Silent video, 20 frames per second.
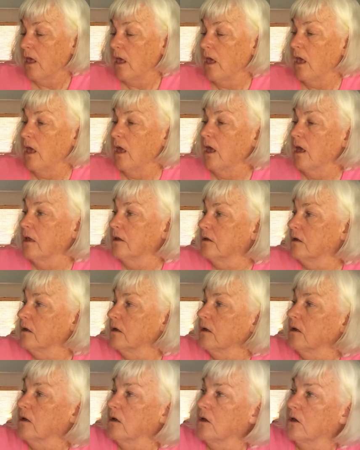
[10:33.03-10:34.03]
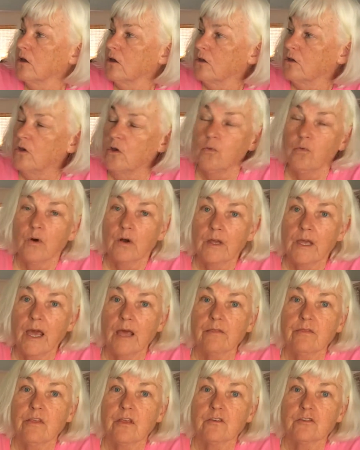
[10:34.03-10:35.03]
and you will
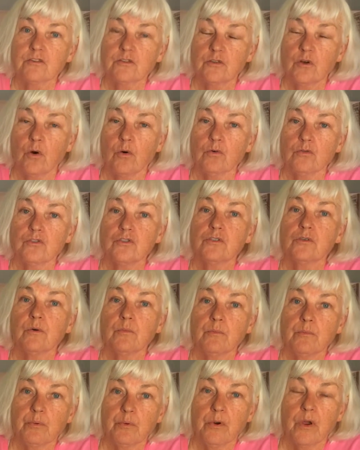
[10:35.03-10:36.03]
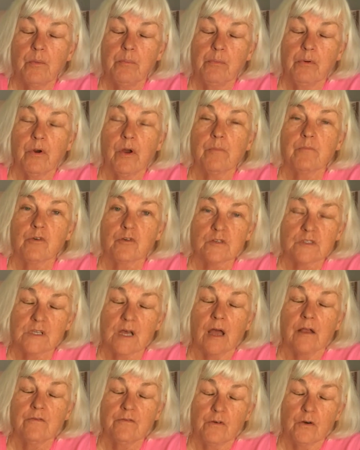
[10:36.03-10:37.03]
get this Dolch Pre-Primer
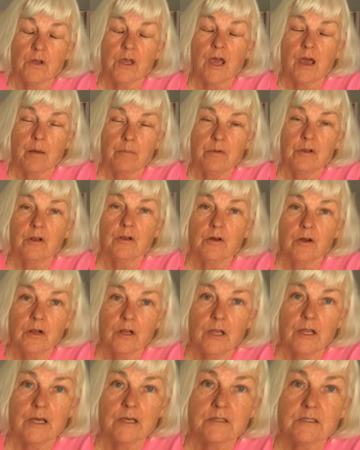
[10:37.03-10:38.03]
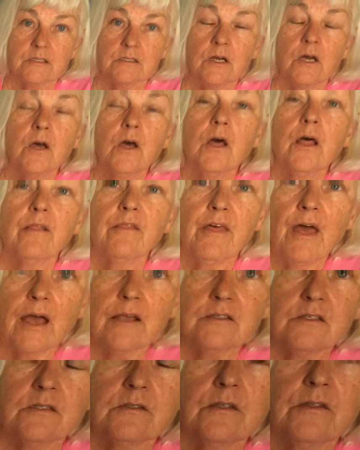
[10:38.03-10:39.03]
Sight Vocabulary list.
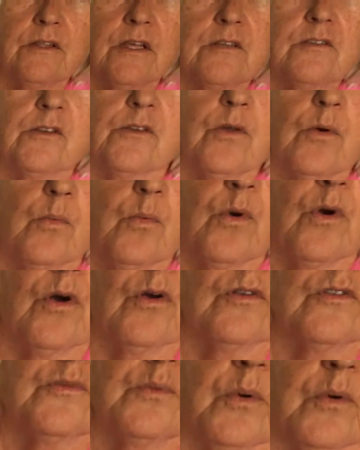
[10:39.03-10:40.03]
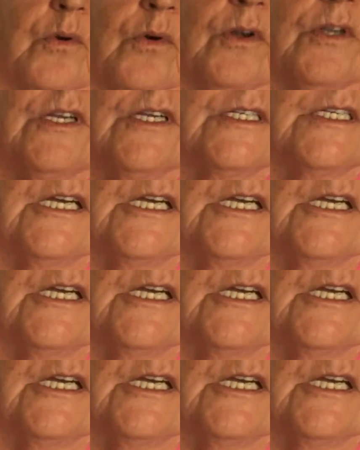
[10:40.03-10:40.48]
These are the words we're going to